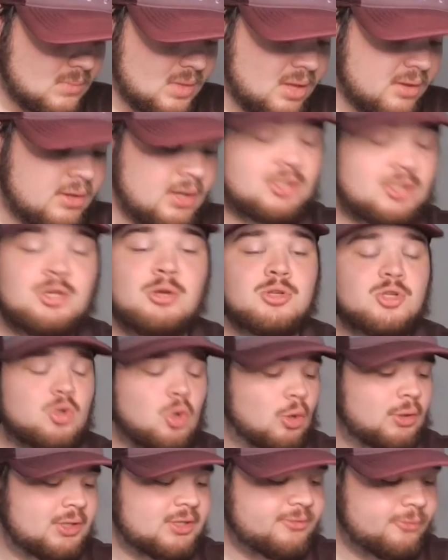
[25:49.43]

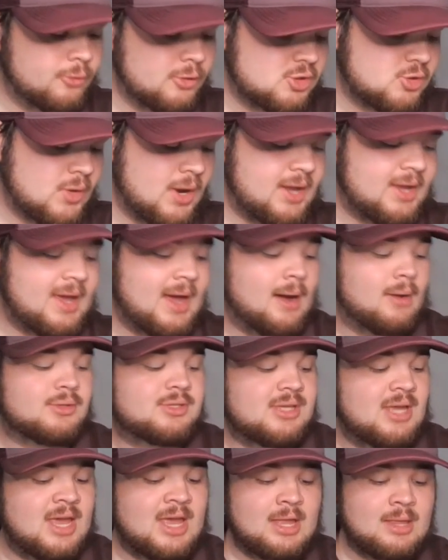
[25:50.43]

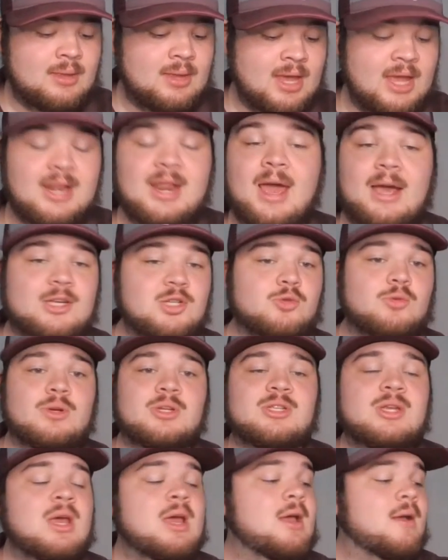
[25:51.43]
strikeouts in
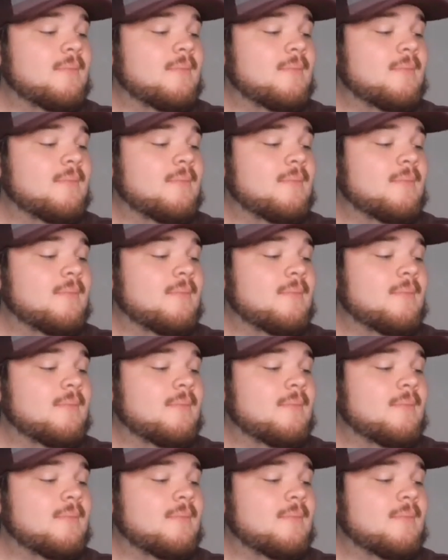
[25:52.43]
extras.